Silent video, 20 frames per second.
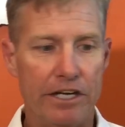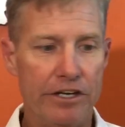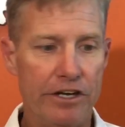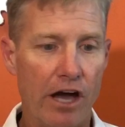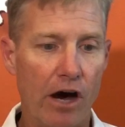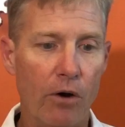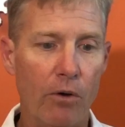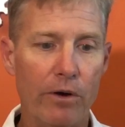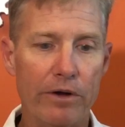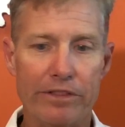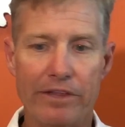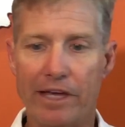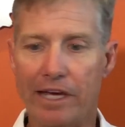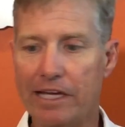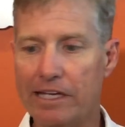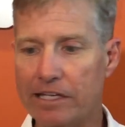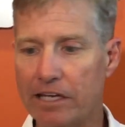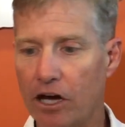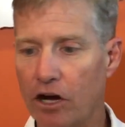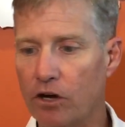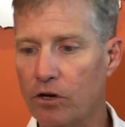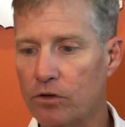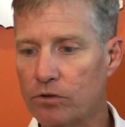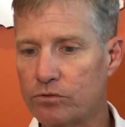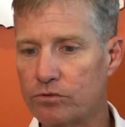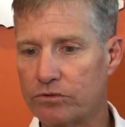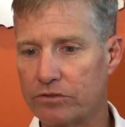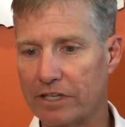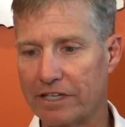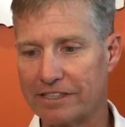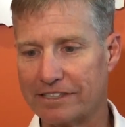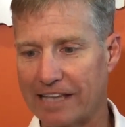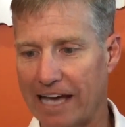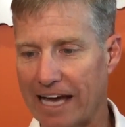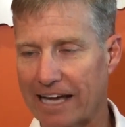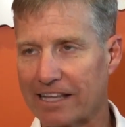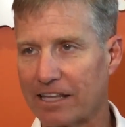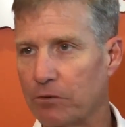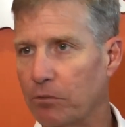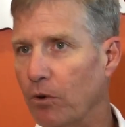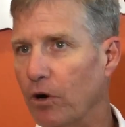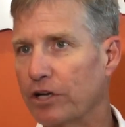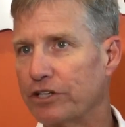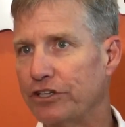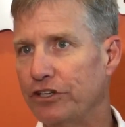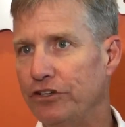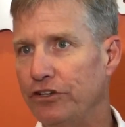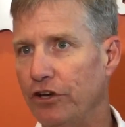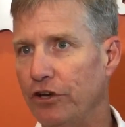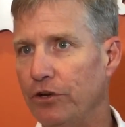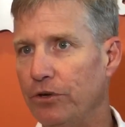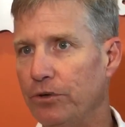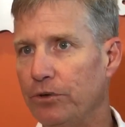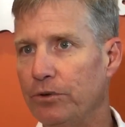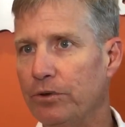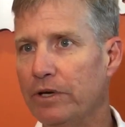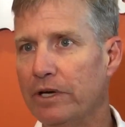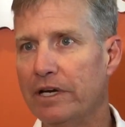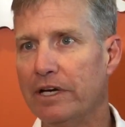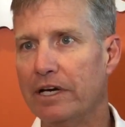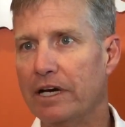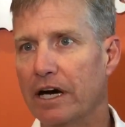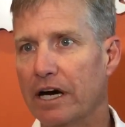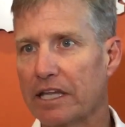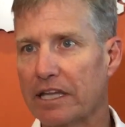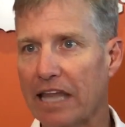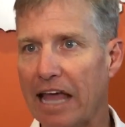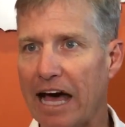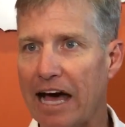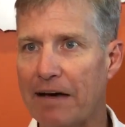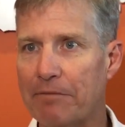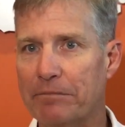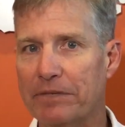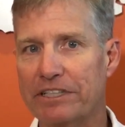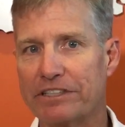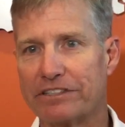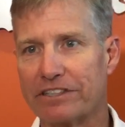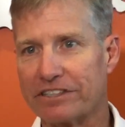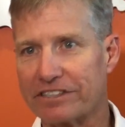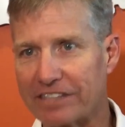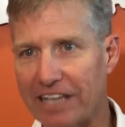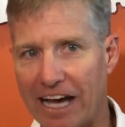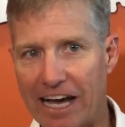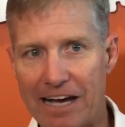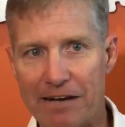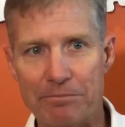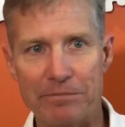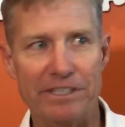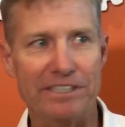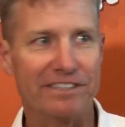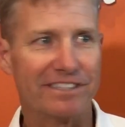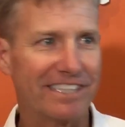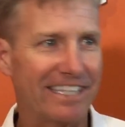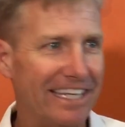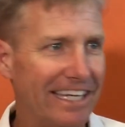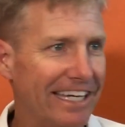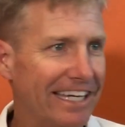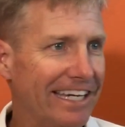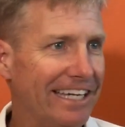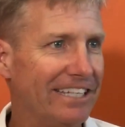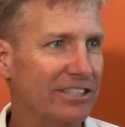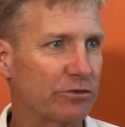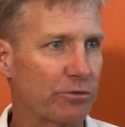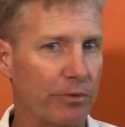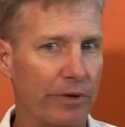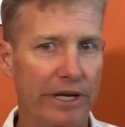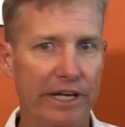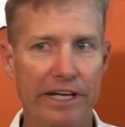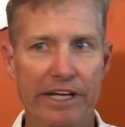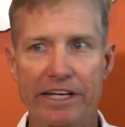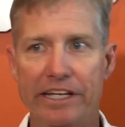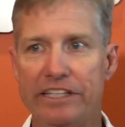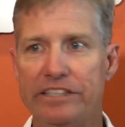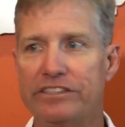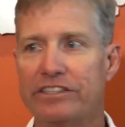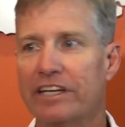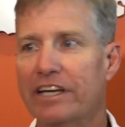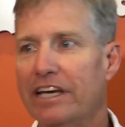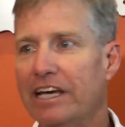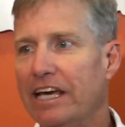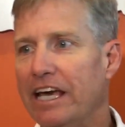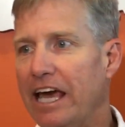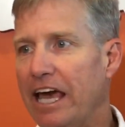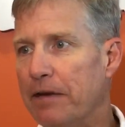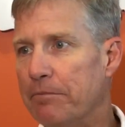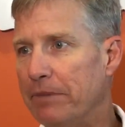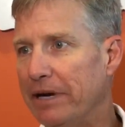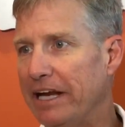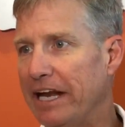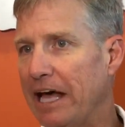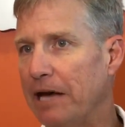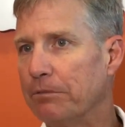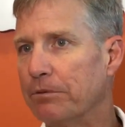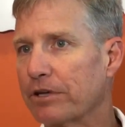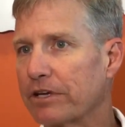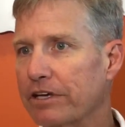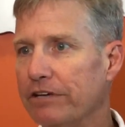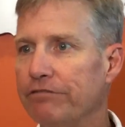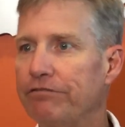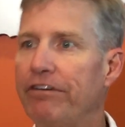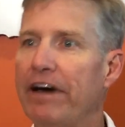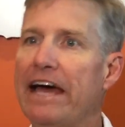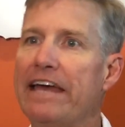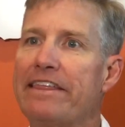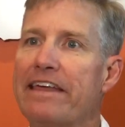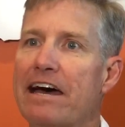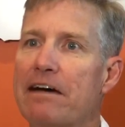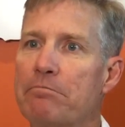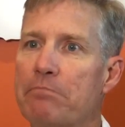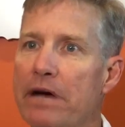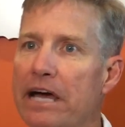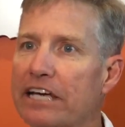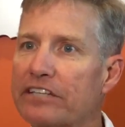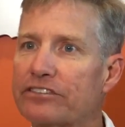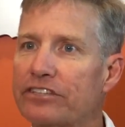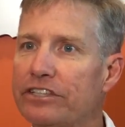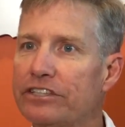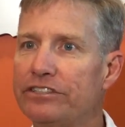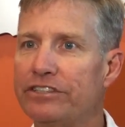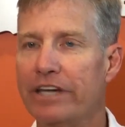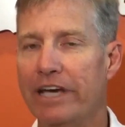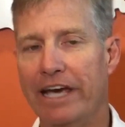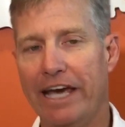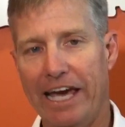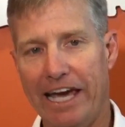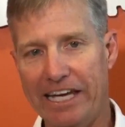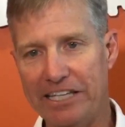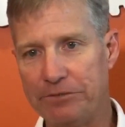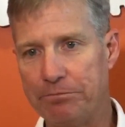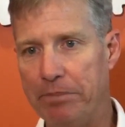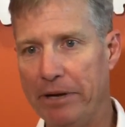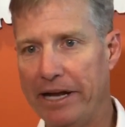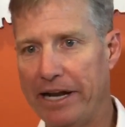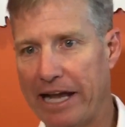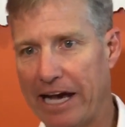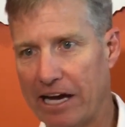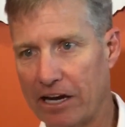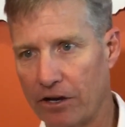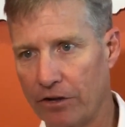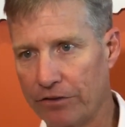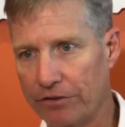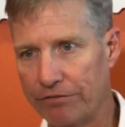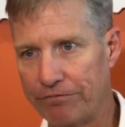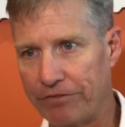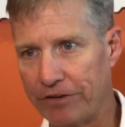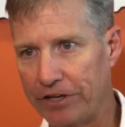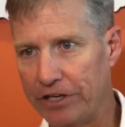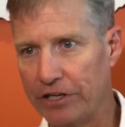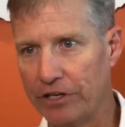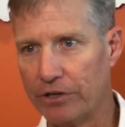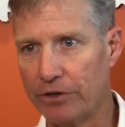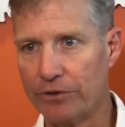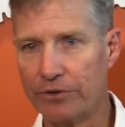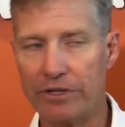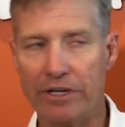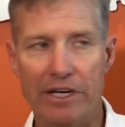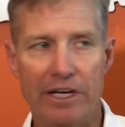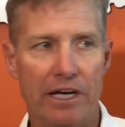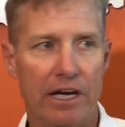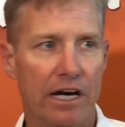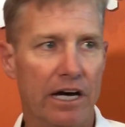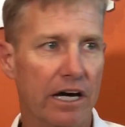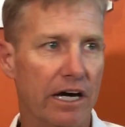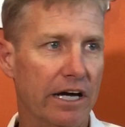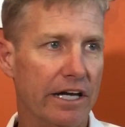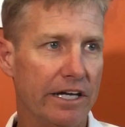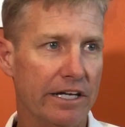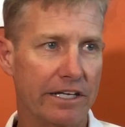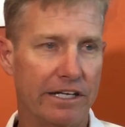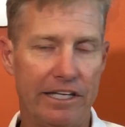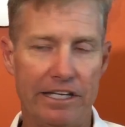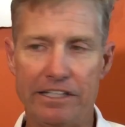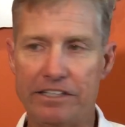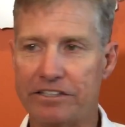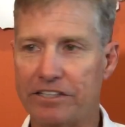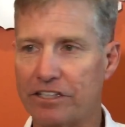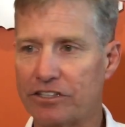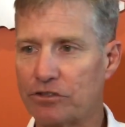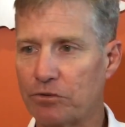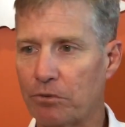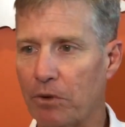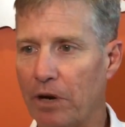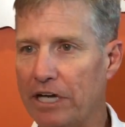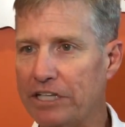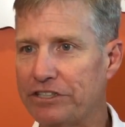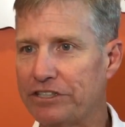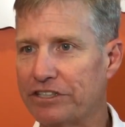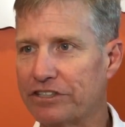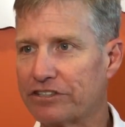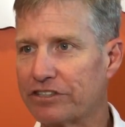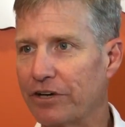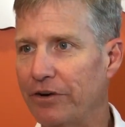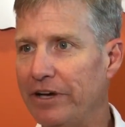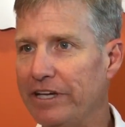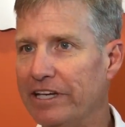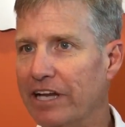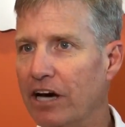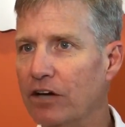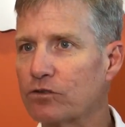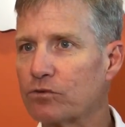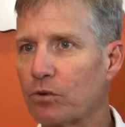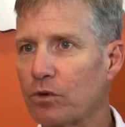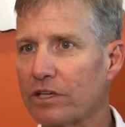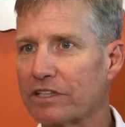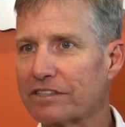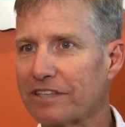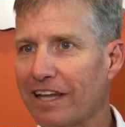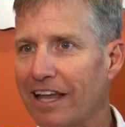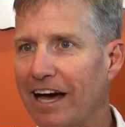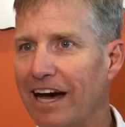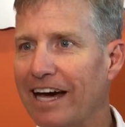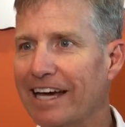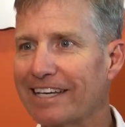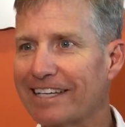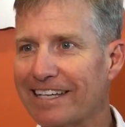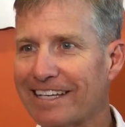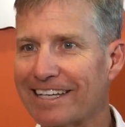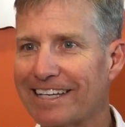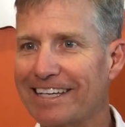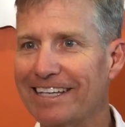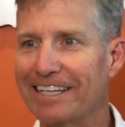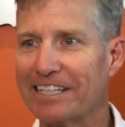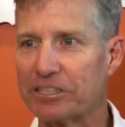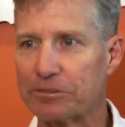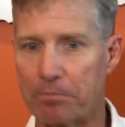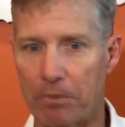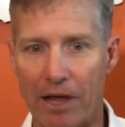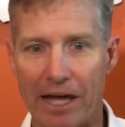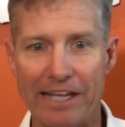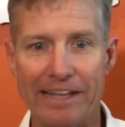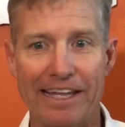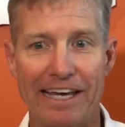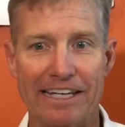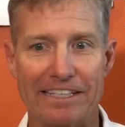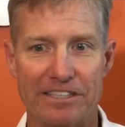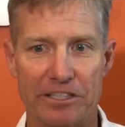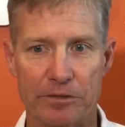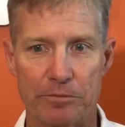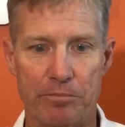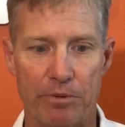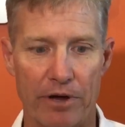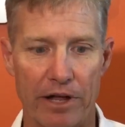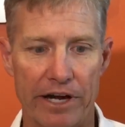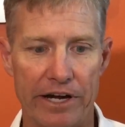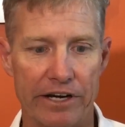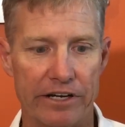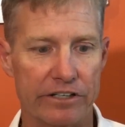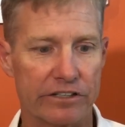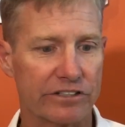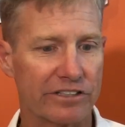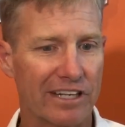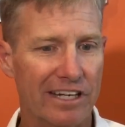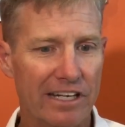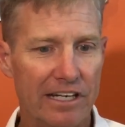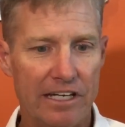knowing that he knows exactly what to do, alignments, assignments, keys, reads, and being able to convey that message. He's been out on the field in key situations, so he knows what it's like and can explain that to the players.